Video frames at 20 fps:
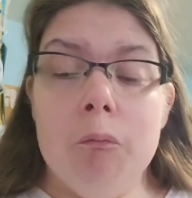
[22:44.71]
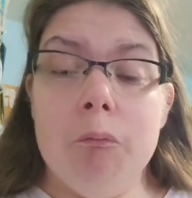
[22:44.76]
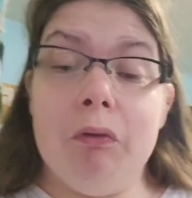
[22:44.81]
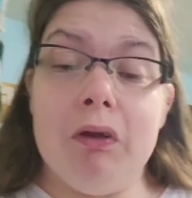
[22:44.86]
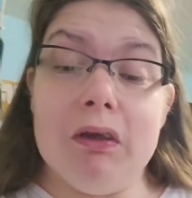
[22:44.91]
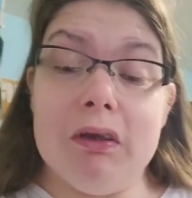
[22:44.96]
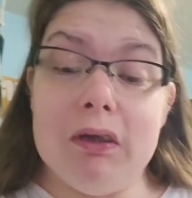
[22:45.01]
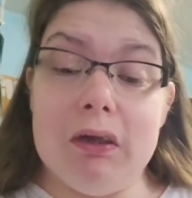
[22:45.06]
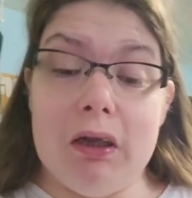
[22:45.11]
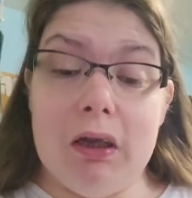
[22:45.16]

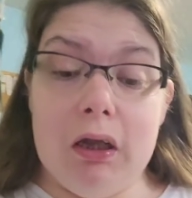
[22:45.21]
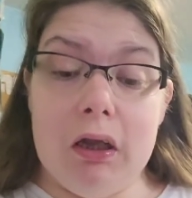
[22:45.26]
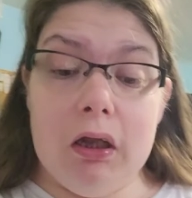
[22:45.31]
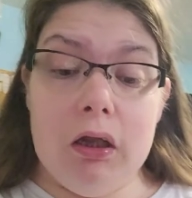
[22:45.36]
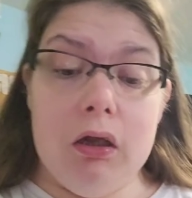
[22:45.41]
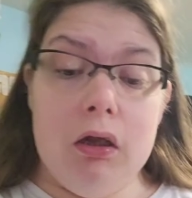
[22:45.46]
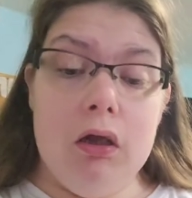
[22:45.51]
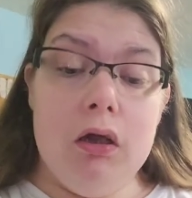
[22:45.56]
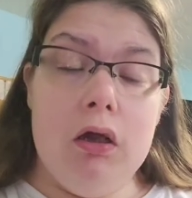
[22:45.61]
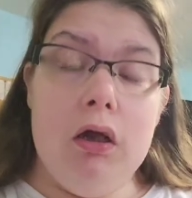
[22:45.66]
But
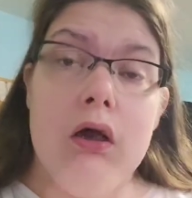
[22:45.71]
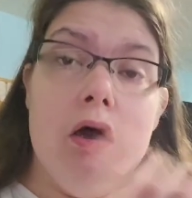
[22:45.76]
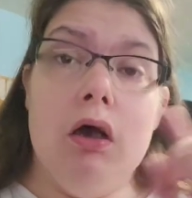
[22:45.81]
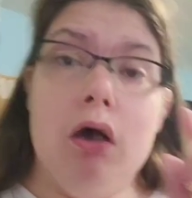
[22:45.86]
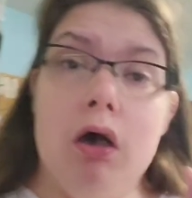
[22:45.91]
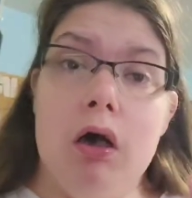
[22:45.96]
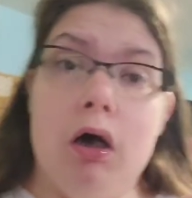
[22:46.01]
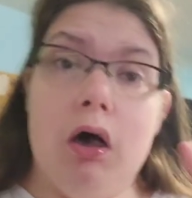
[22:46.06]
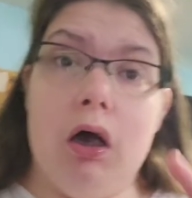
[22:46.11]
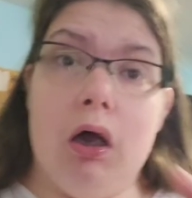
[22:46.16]
today,
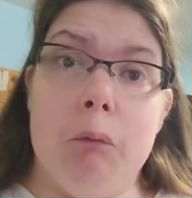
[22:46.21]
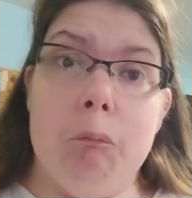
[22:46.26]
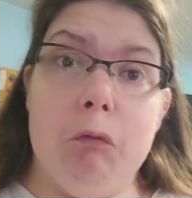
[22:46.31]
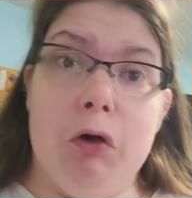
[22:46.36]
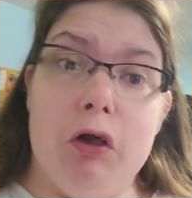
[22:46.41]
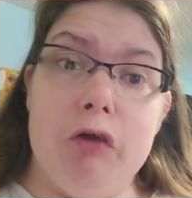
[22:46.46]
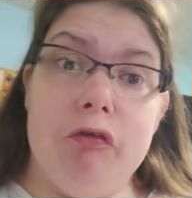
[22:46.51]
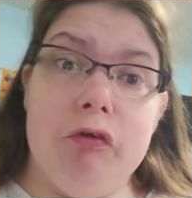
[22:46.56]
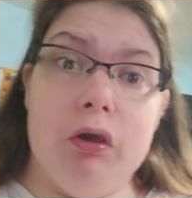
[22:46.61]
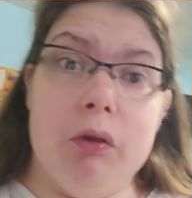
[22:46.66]
I'm
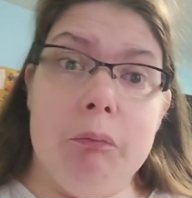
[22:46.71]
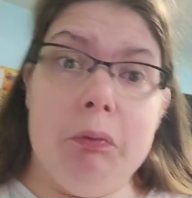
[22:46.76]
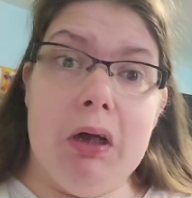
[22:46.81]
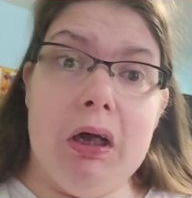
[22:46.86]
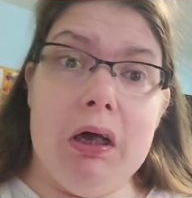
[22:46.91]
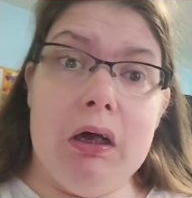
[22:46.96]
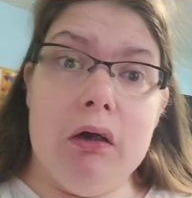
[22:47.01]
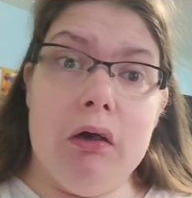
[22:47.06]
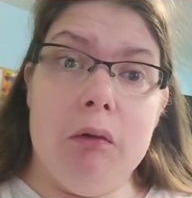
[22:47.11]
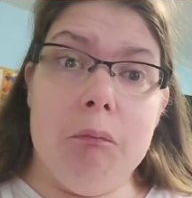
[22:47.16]
watching
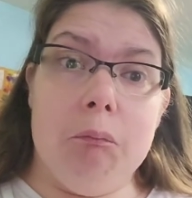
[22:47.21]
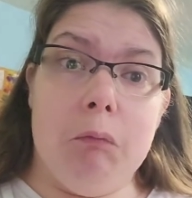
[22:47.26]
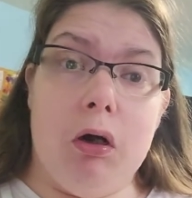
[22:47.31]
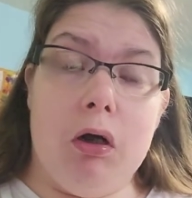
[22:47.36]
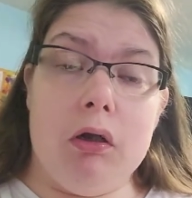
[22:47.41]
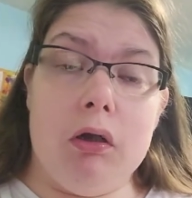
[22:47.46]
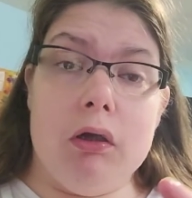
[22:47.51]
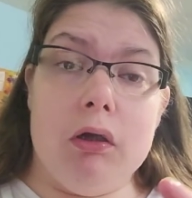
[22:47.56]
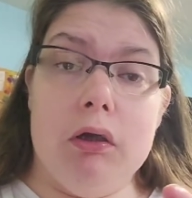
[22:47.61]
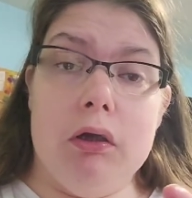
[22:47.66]
back
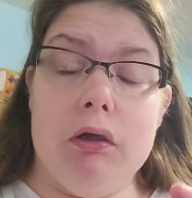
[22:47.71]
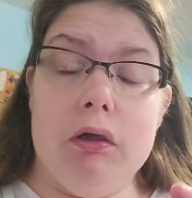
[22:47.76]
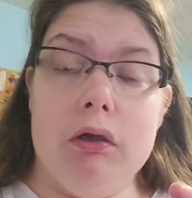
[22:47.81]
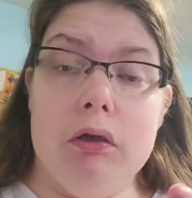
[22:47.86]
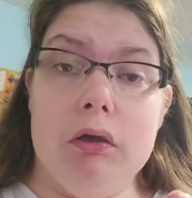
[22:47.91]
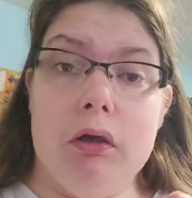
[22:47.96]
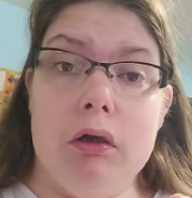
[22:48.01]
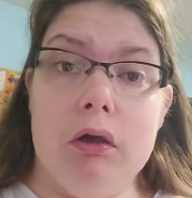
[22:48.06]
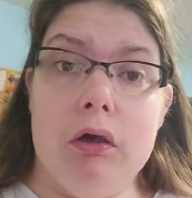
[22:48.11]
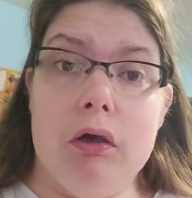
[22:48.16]

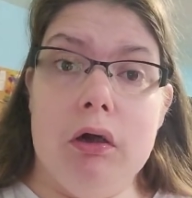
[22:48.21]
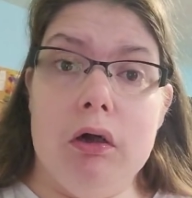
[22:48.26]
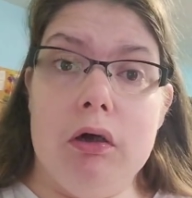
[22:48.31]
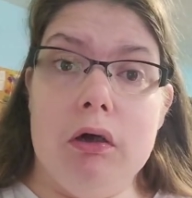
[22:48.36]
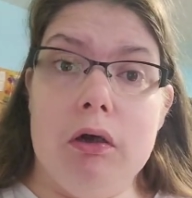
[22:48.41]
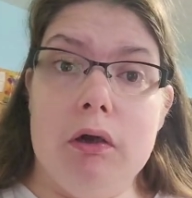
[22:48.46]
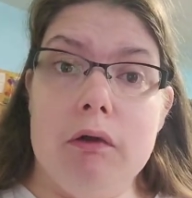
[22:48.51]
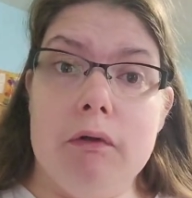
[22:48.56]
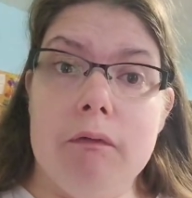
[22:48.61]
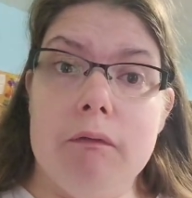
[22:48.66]
Molly's
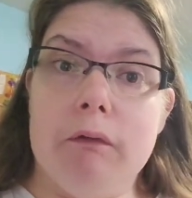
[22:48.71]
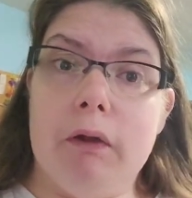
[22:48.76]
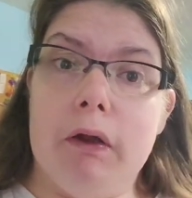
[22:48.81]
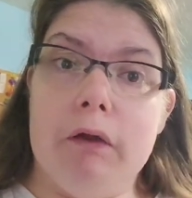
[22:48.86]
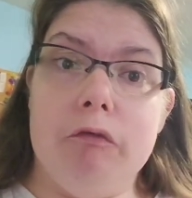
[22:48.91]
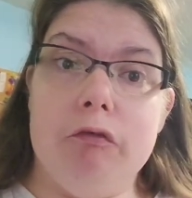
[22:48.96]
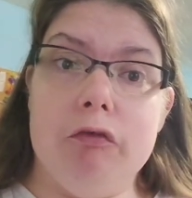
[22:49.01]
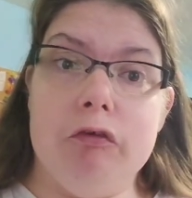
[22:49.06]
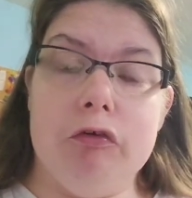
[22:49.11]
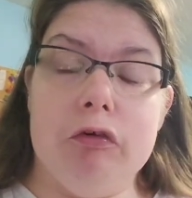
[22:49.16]

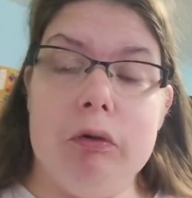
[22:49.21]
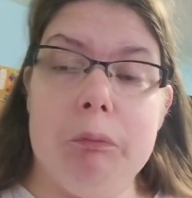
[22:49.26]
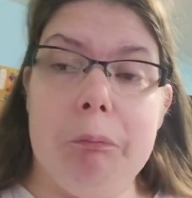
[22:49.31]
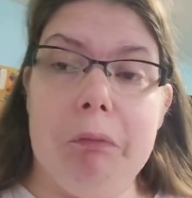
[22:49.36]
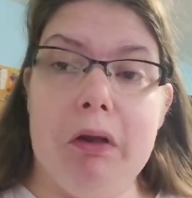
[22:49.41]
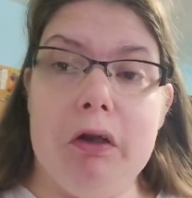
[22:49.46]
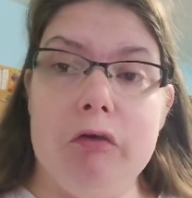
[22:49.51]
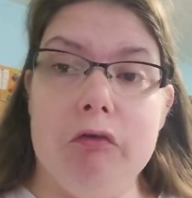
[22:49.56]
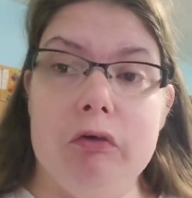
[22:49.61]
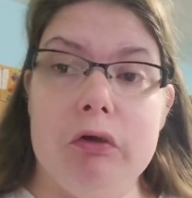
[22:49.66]
live stream
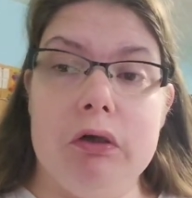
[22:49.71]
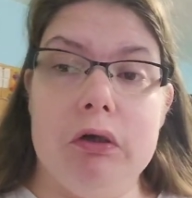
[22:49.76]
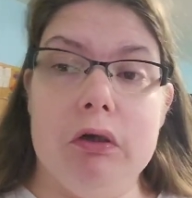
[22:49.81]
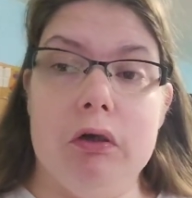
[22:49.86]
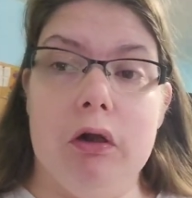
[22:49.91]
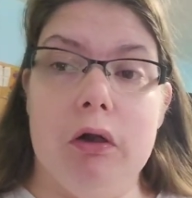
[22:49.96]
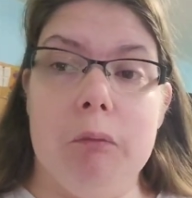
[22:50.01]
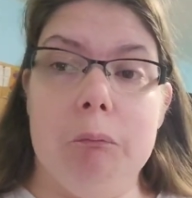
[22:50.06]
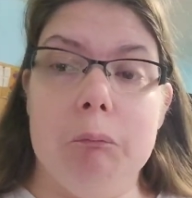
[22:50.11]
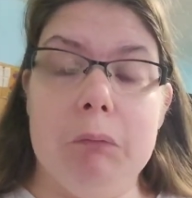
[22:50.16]
that she
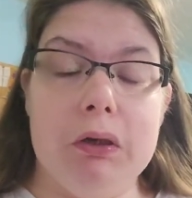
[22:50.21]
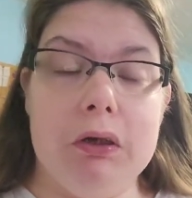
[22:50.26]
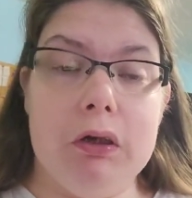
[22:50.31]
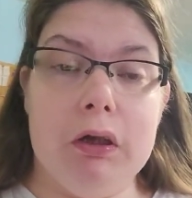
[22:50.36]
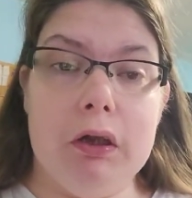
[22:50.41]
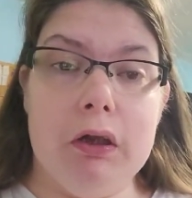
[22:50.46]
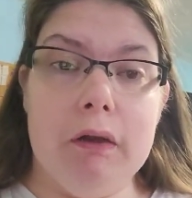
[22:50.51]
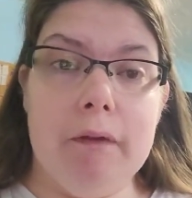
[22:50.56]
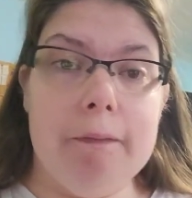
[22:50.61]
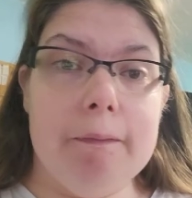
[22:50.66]
did on
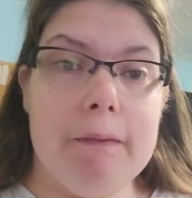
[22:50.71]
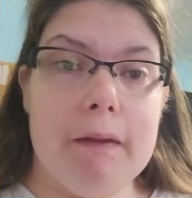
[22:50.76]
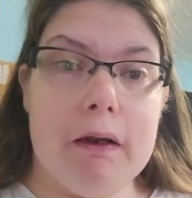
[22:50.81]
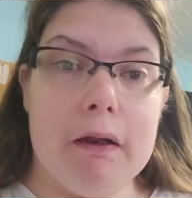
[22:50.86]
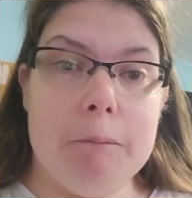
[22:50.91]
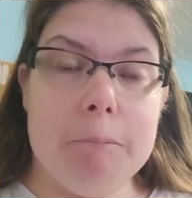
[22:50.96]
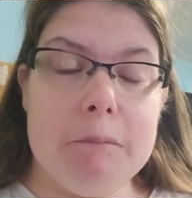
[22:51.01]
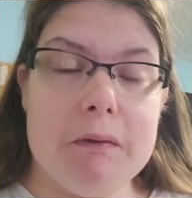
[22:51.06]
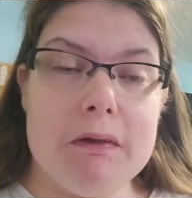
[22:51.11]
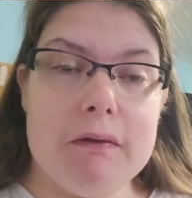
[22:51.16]
Monday that
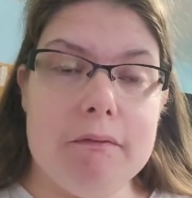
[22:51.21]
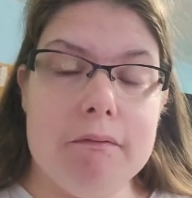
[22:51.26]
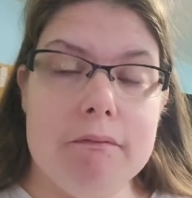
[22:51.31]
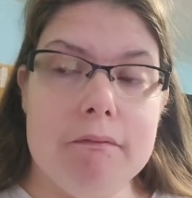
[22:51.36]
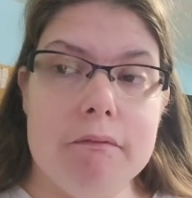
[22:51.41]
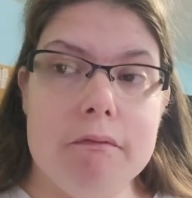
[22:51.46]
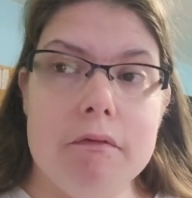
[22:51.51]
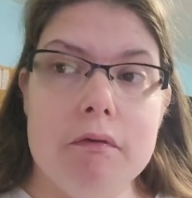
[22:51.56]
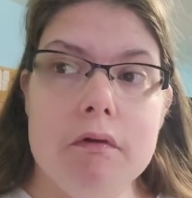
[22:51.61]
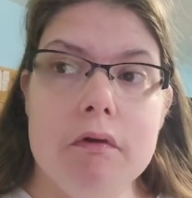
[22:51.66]
I
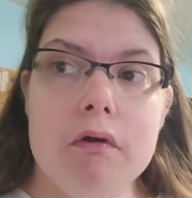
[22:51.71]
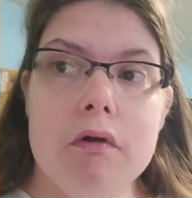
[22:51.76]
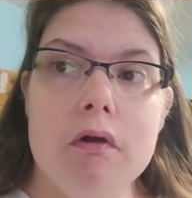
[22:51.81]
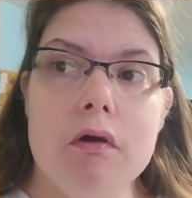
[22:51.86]
missed.